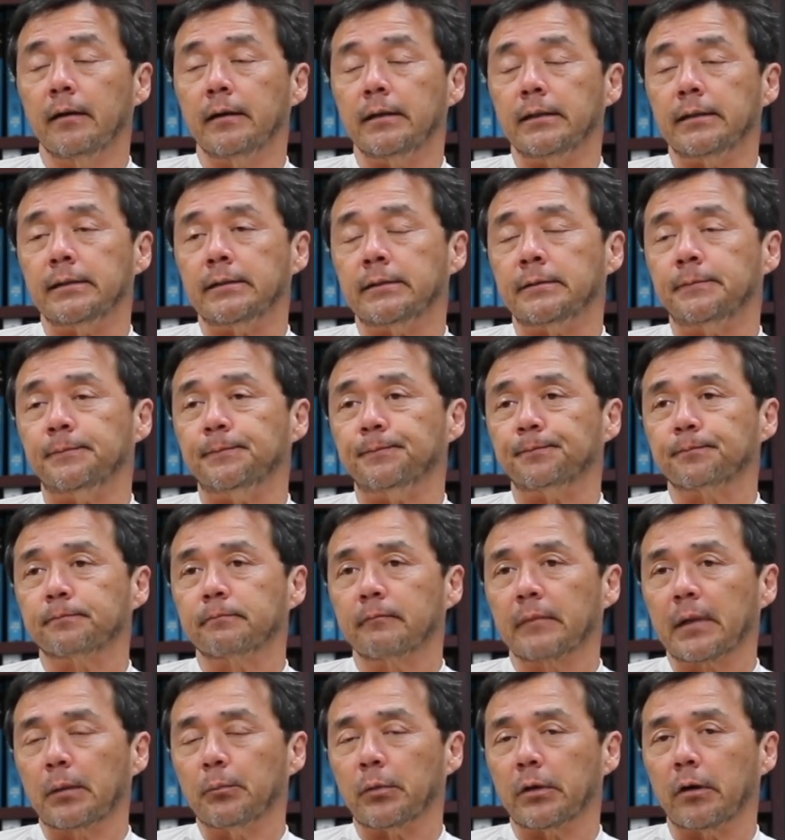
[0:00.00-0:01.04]

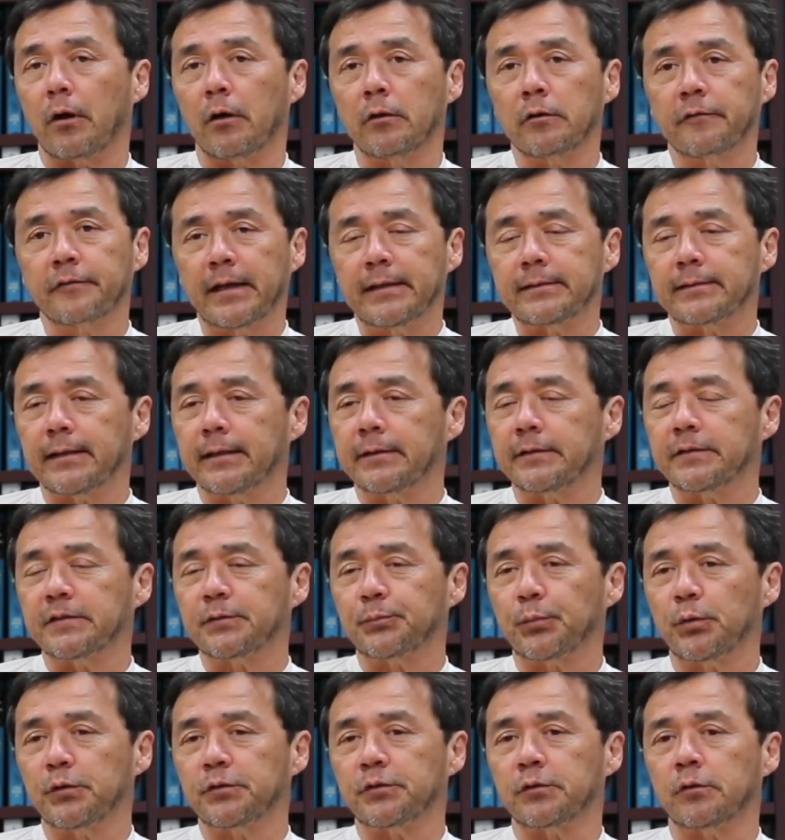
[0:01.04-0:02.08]
But all of that data is
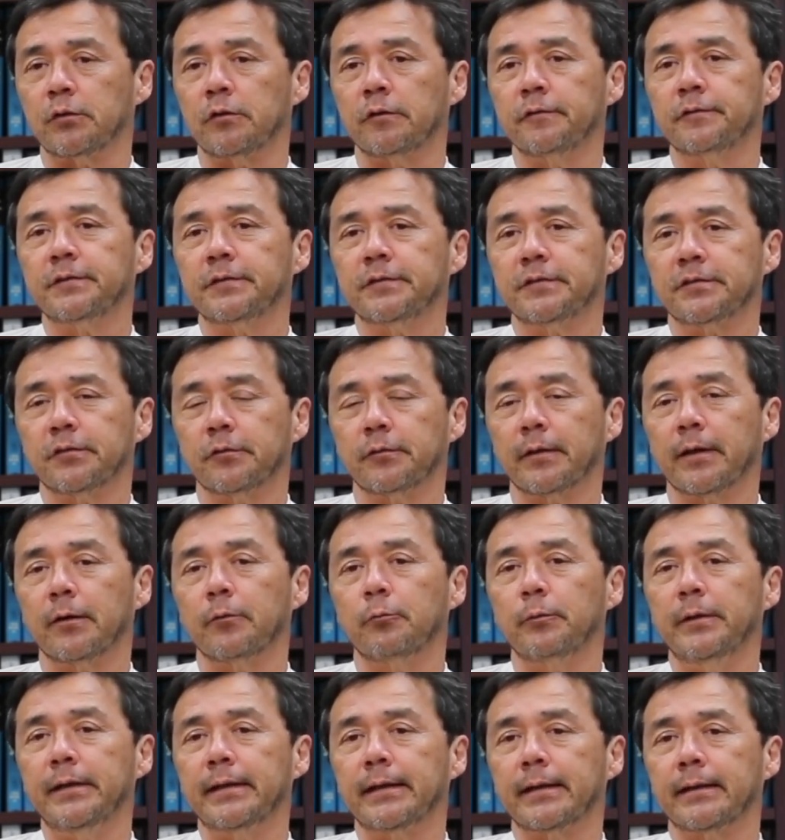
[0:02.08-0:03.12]
preserved so that
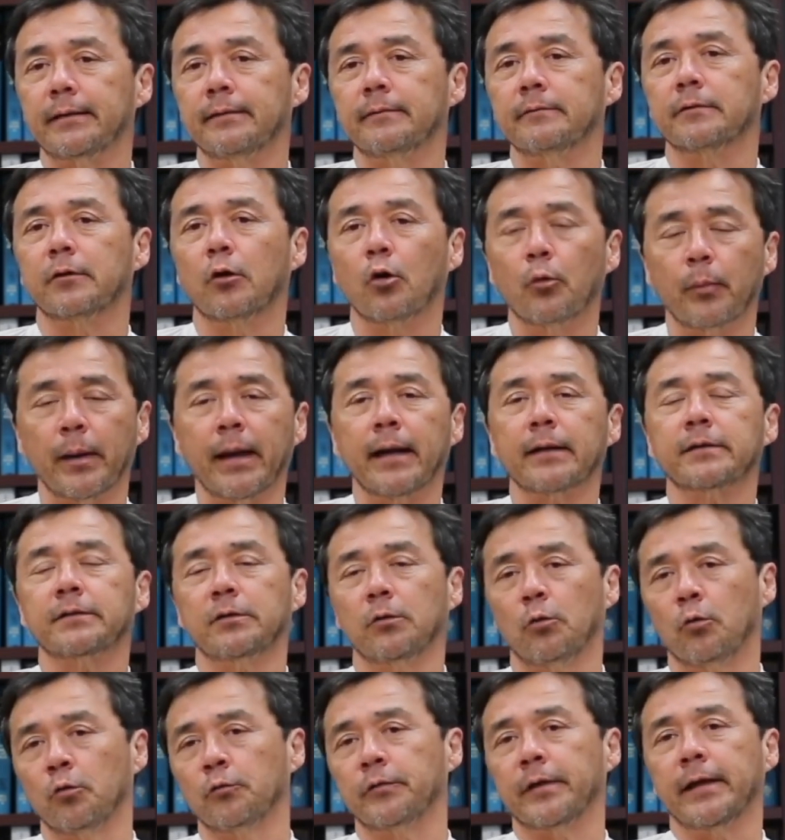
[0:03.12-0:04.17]
we can go back to
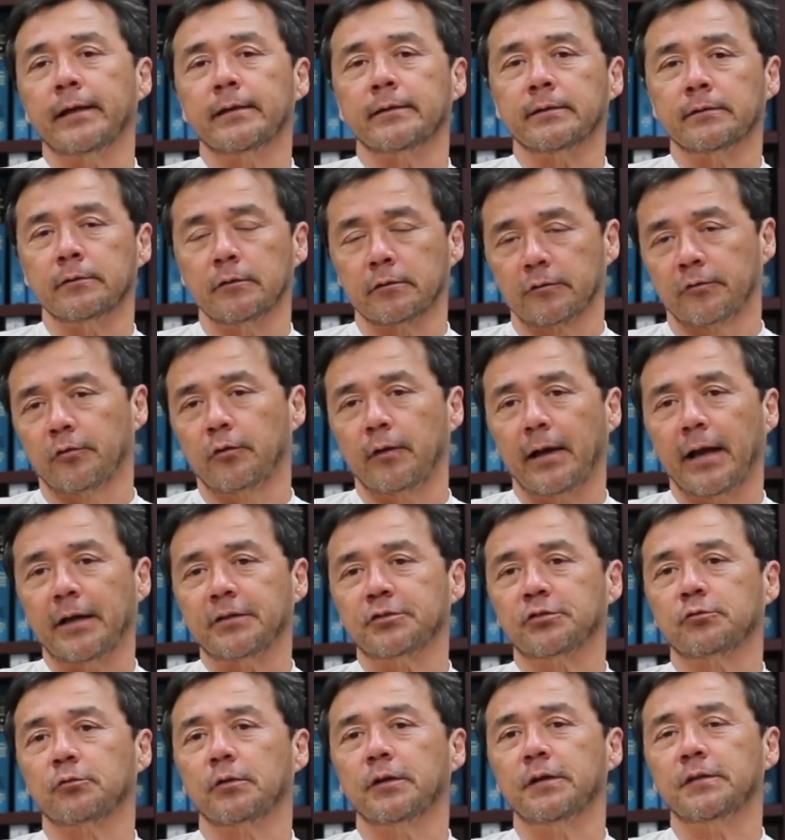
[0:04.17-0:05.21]
old data and look for
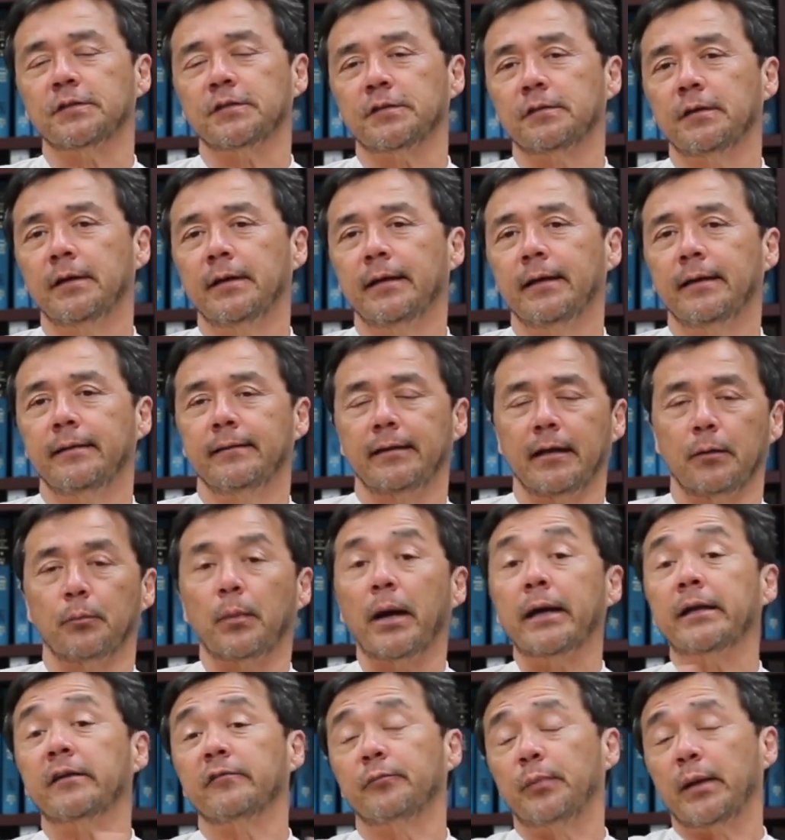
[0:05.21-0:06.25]
asteroids that
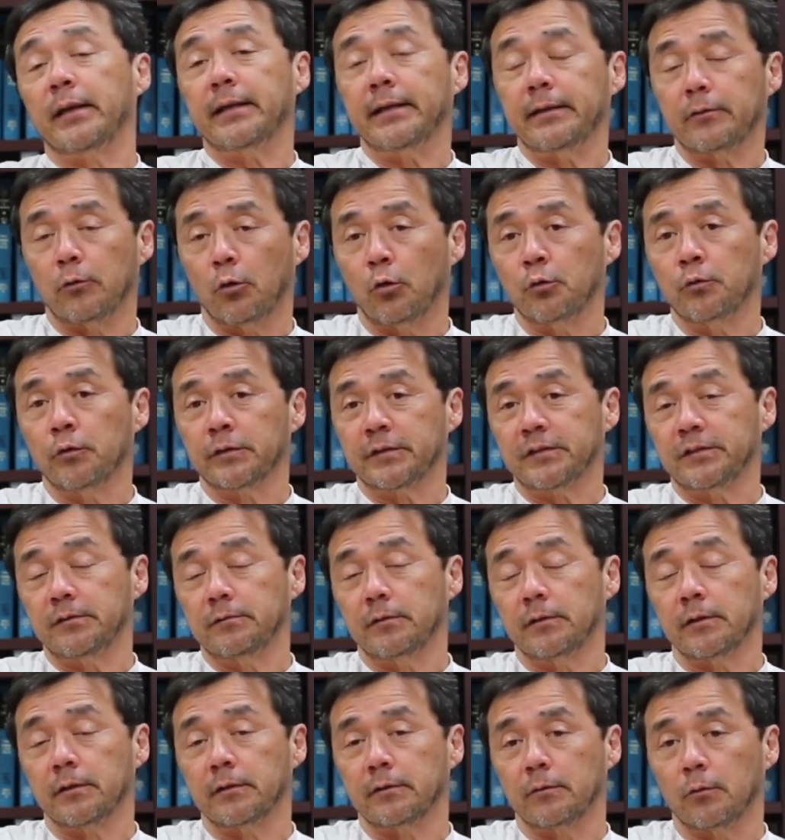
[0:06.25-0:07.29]
might have been in
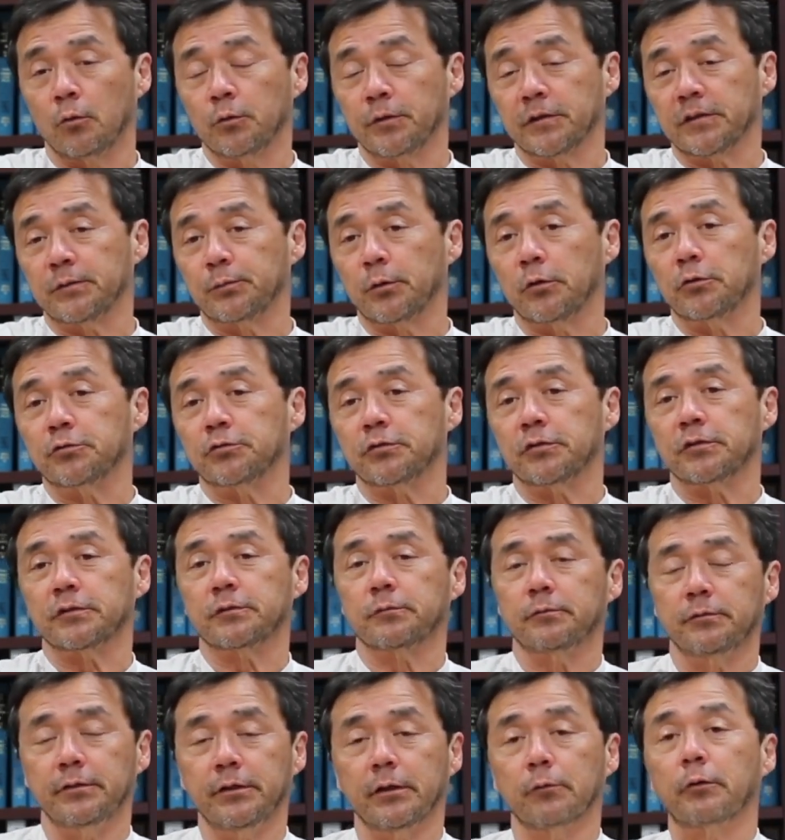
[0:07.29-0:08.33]
old exposures,
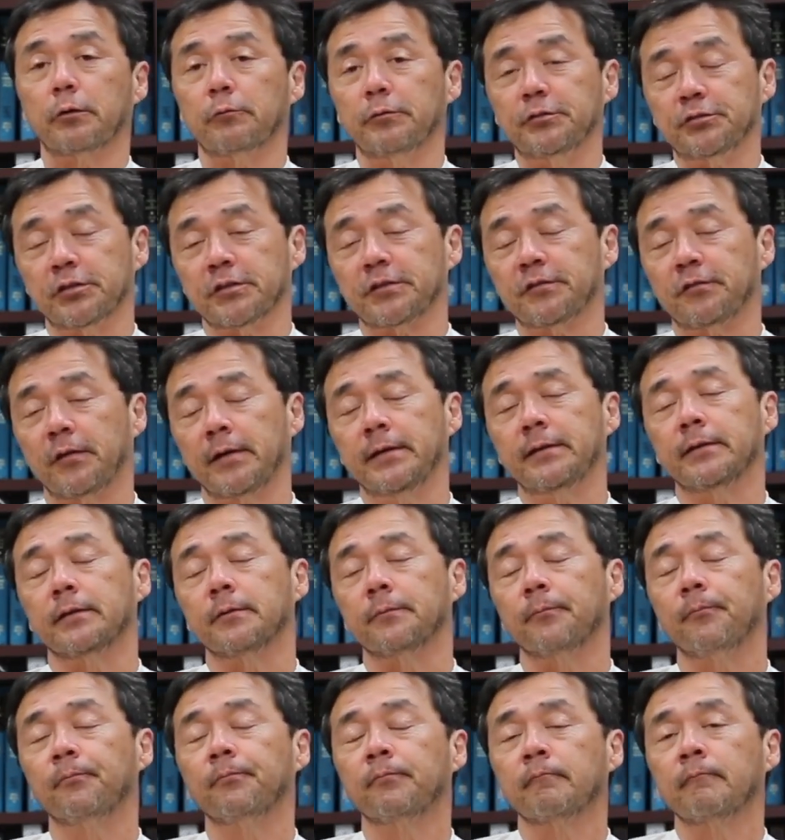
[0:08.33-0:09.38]
when we just find
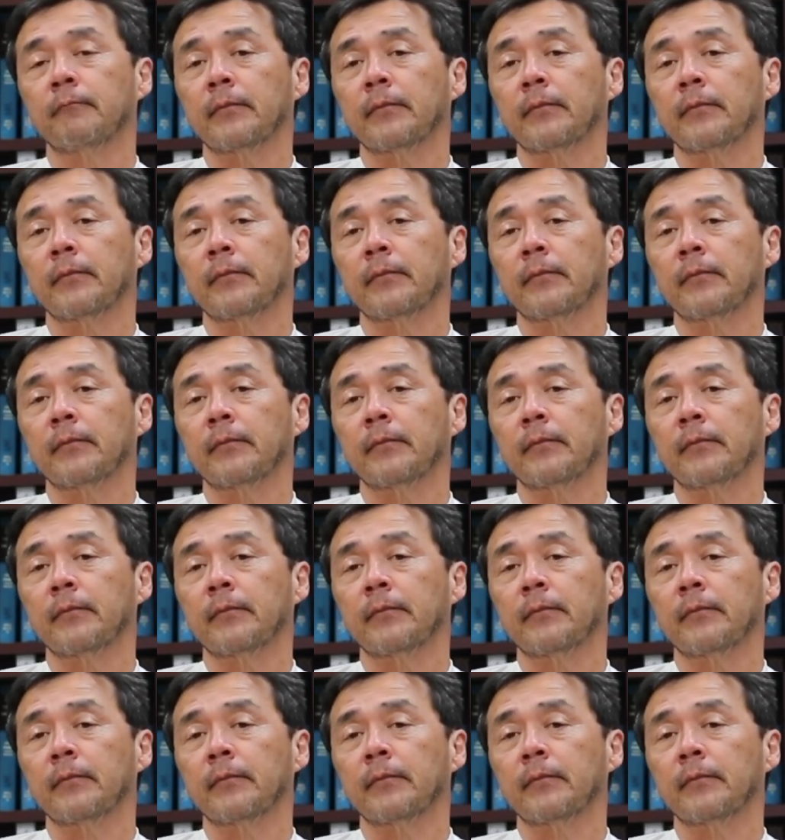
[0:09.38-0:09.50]
them.